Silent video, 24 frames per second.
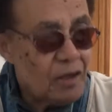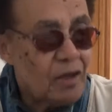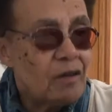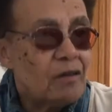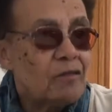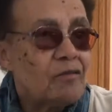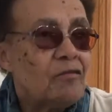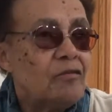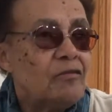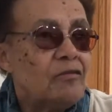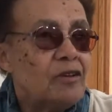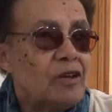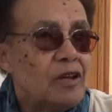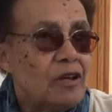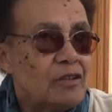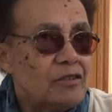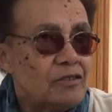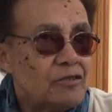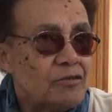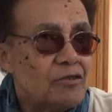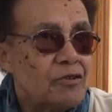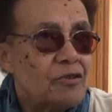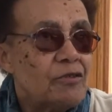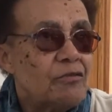an
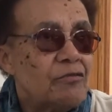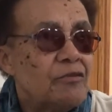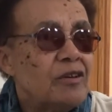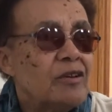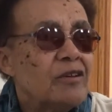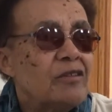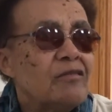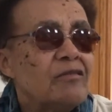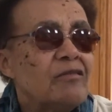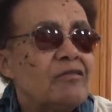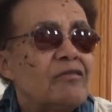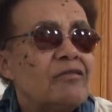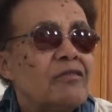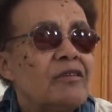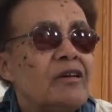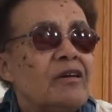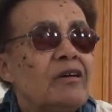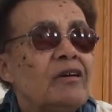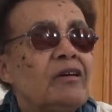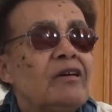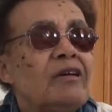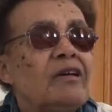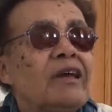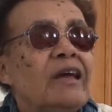extracurricular
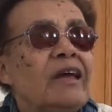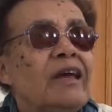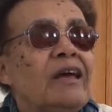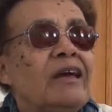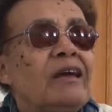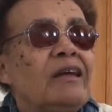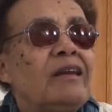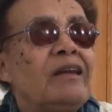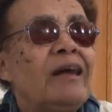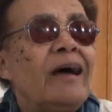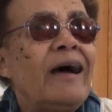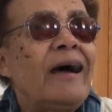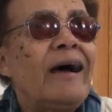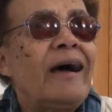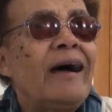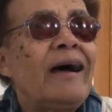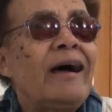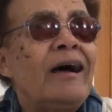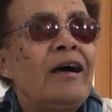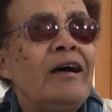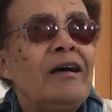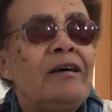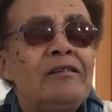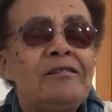thing, and
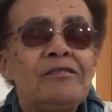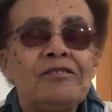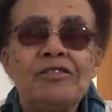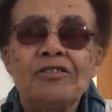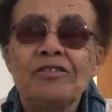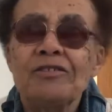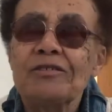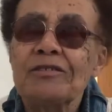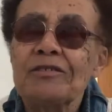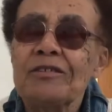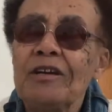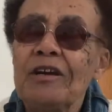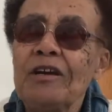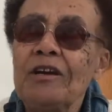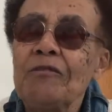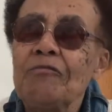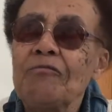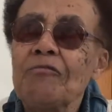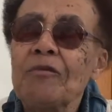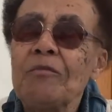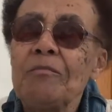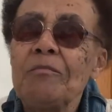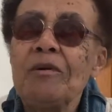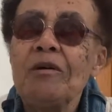I just can't
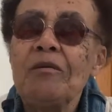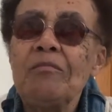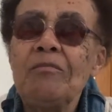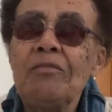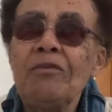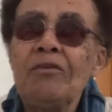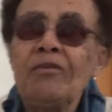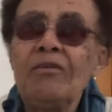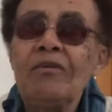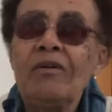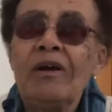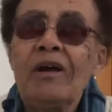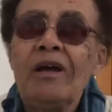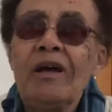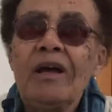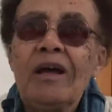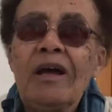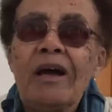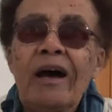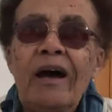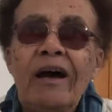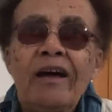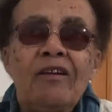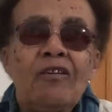remember.
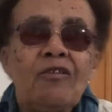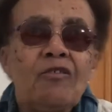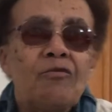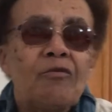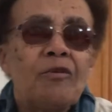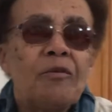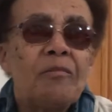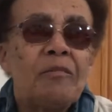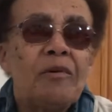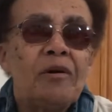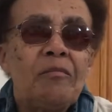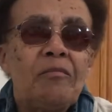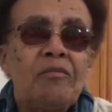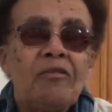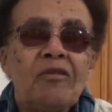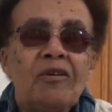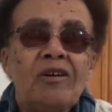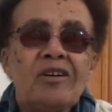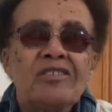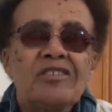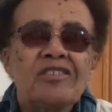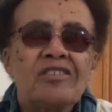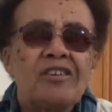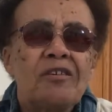I don't remember
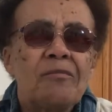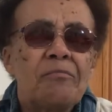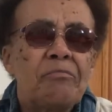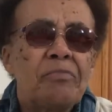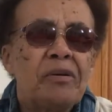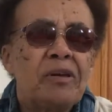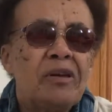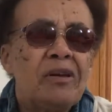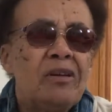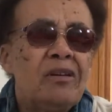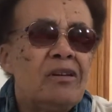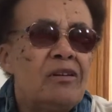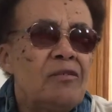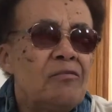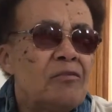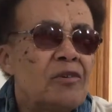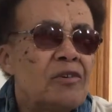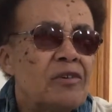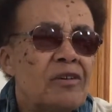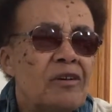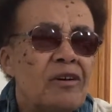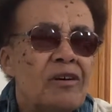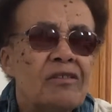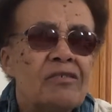us competing
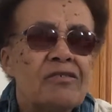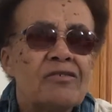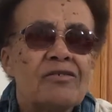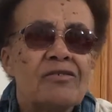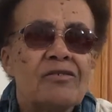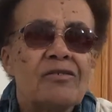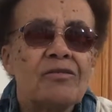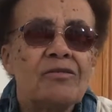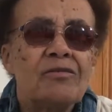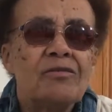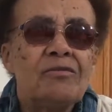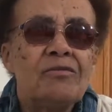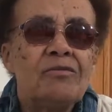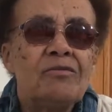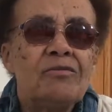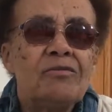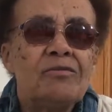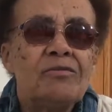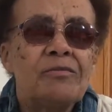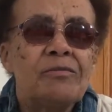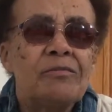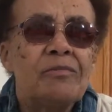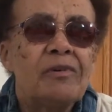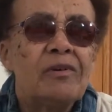with other
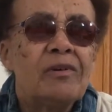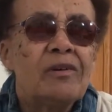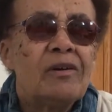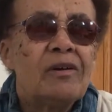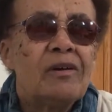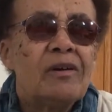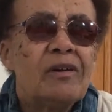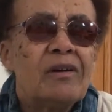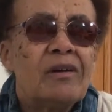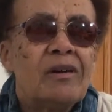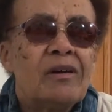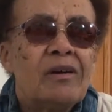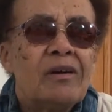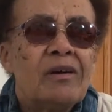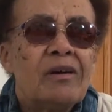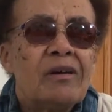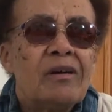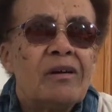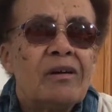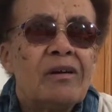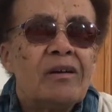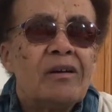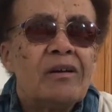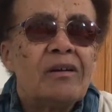schools.
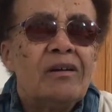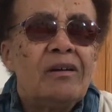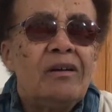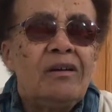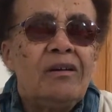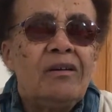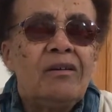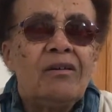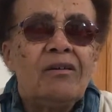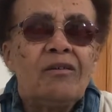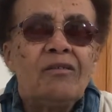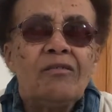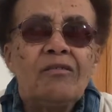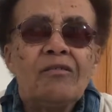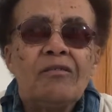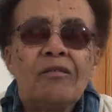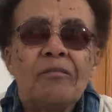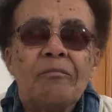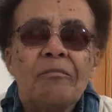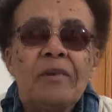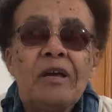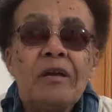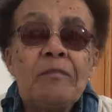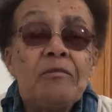You know,
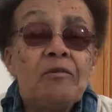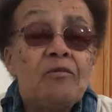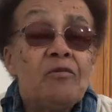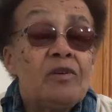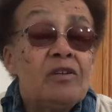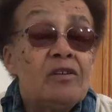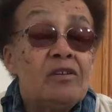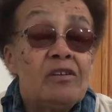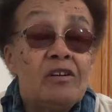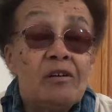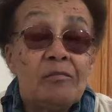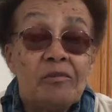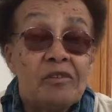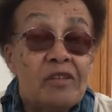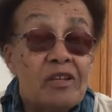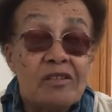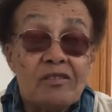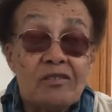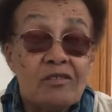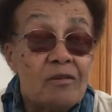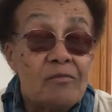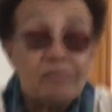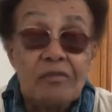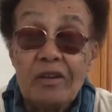maybe we did, but
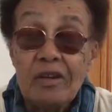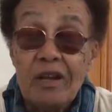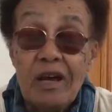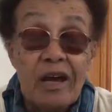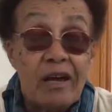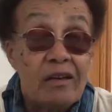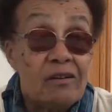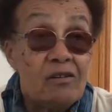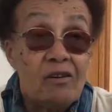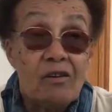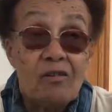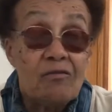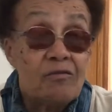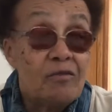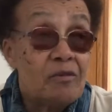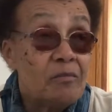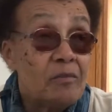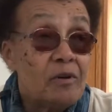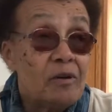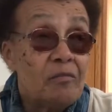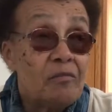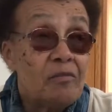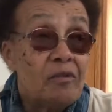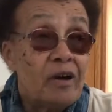that's something I don't
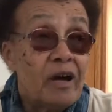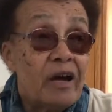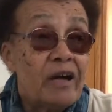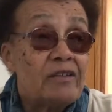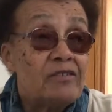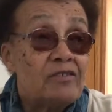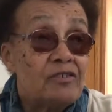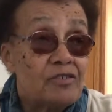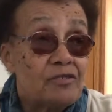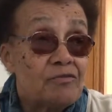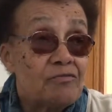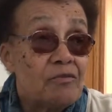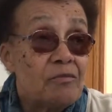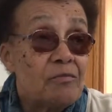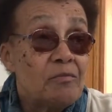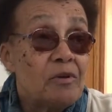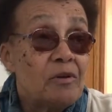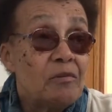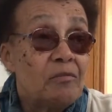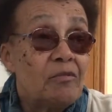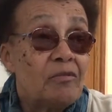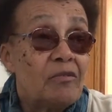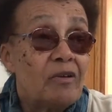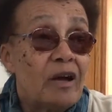remember. I just
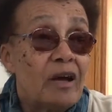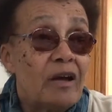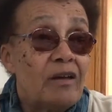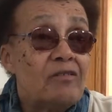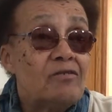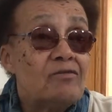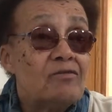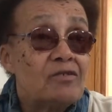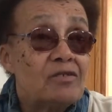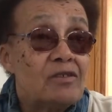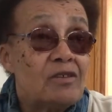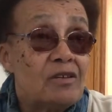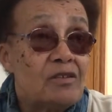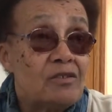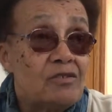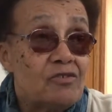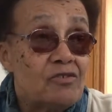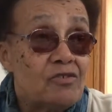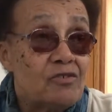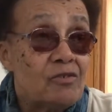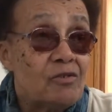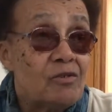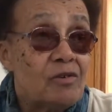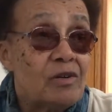remember I used to
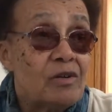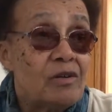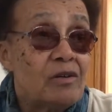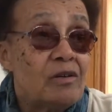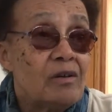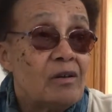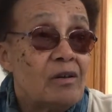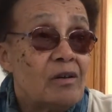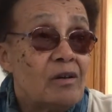enjoy